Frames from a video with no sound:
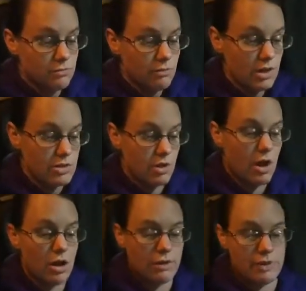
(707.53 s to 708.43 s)
And so
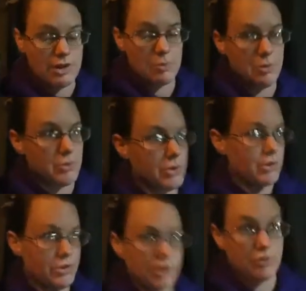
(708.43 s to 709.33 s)
all of these people
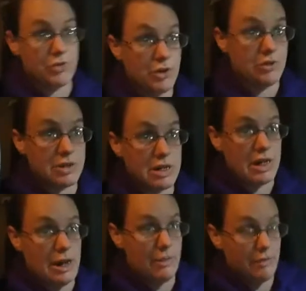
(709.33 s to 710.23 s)
are looking for loads to get
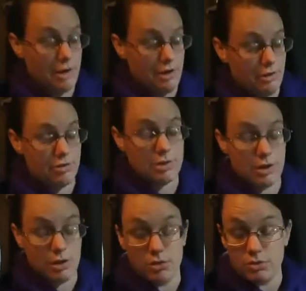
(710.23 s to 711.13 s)
out of Laredo.
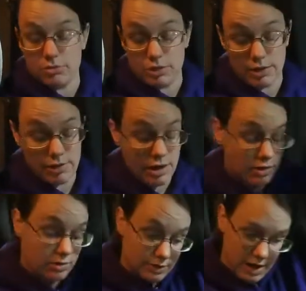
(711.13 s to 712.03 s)
So, you never know.
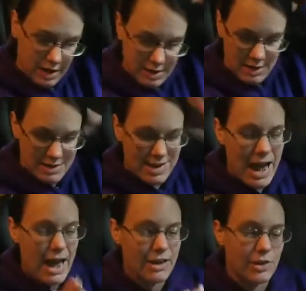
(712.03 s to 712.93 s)
It's
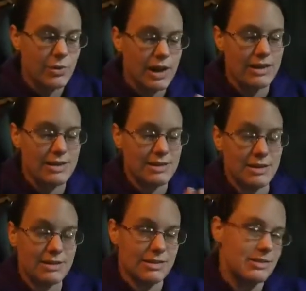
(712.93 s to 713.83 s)
kind of the way this
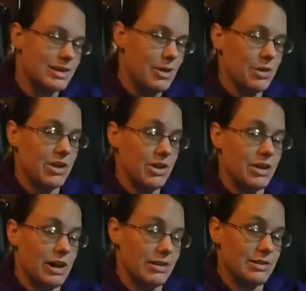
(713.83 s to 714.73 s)
is this time of year. It
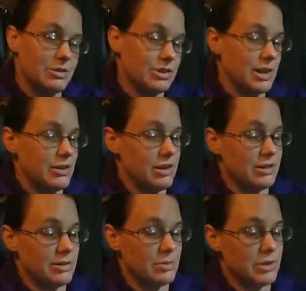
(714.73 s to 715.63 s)
kind of slows down across
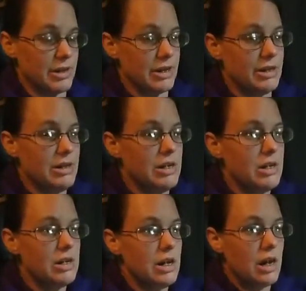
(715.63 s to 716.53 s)
the border.
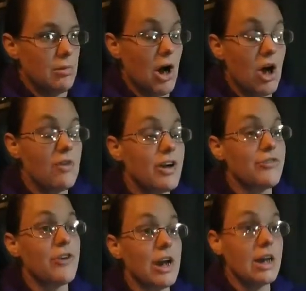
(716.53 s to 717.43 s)
All of our
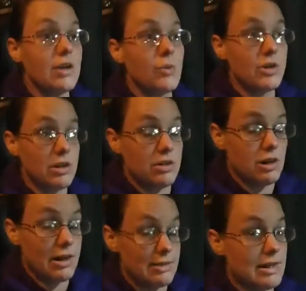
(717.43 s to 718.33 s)
freight within the
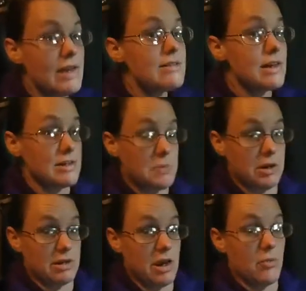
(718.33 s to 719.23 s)
United States has picked up.